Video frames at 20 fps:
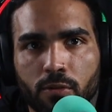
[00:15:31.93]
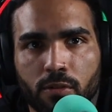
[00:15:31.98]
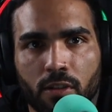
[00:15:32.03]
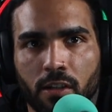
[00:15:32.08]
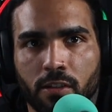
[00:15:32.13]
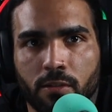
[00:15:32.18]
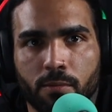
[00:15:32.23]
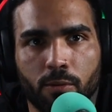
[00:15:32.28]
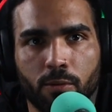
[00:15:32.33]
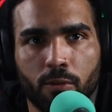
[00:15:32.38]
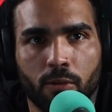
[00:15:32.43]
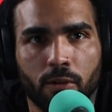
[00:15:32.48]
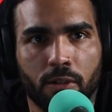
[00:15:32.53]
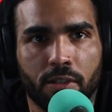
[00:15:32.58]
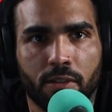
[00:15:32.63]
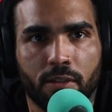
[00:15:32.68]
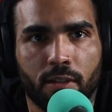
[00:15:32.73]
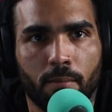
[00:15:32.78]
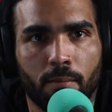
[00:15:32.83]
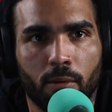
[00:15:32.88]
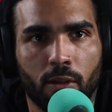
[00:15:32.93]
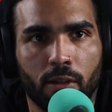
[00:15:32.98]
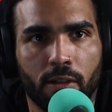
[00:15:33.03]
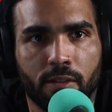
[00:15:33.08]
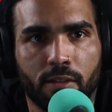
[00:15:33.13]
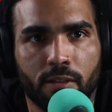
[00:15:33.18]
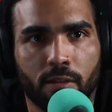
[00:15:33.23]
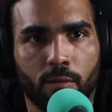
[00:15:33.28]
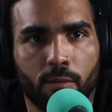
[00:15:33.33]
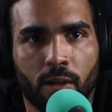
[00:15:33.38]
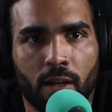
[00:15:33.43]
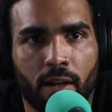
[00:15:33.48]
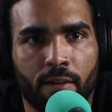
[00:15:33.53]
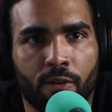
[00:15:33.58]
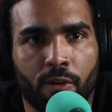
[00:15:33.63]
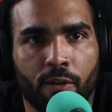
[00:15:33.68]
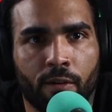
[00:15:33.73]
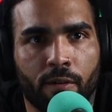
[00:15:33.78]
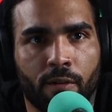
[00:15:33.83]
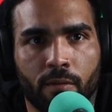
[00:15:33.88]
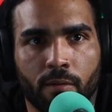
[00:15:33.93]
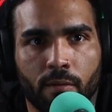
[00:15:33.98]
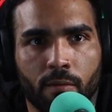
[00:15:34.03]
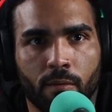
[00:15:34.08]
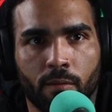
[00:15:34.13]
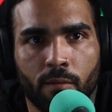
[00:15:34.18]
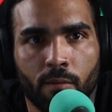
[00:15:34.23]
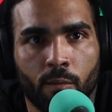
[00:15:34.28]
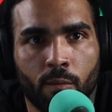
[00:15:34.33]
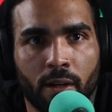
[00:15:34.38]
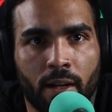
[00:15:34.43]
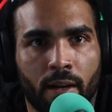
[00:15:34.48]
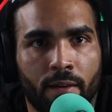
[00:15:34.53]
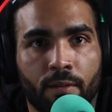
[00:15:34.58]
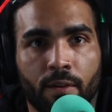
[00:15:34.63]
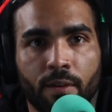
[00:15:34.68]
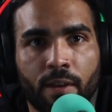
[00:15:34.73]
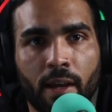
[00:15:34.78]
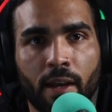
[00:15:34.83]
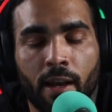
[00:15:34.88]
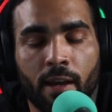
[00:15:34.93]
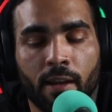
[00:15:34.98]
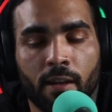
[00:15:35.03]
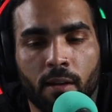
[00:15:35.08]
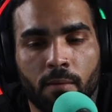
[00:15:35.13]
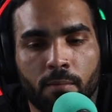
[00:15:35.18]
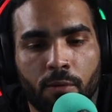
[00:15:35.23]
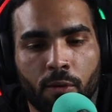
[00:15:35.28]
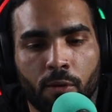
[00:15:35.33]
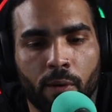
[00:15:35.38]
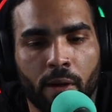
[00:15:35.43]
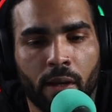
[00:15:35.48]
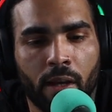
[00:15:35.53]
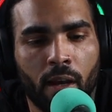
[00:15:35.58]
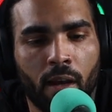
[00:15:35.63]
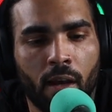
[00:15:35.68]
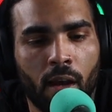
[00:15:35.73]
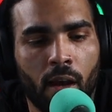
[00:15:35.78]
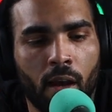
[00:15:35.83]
entrepreneurs stumble into whatever they end up doing.